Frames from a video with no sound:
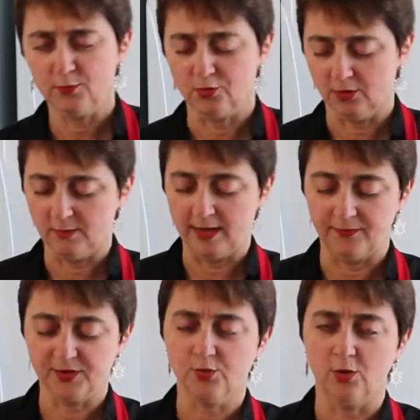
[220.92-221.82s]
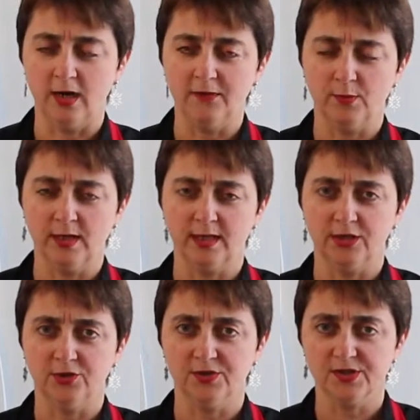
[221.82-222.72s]
talk about the twine that we're going
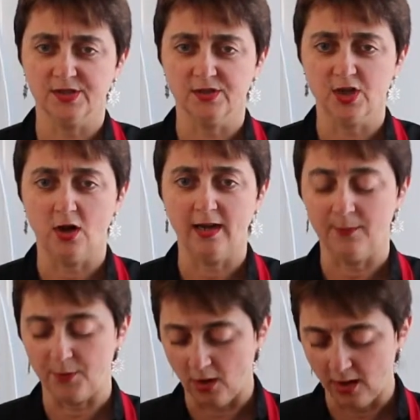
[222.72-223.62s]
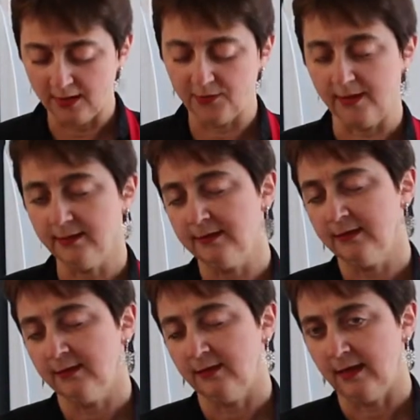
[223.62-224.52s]
to use to tie up either
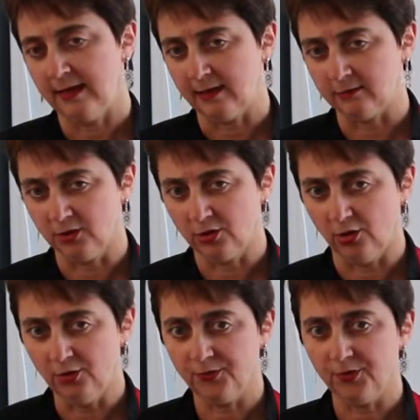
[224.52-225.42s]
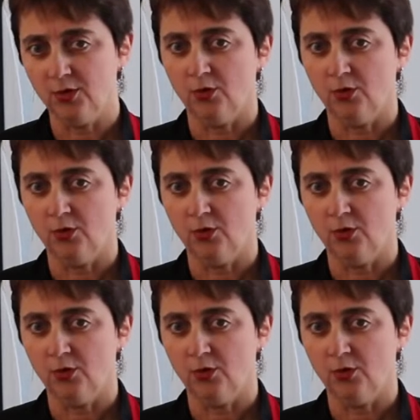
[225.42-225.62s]
our cloth,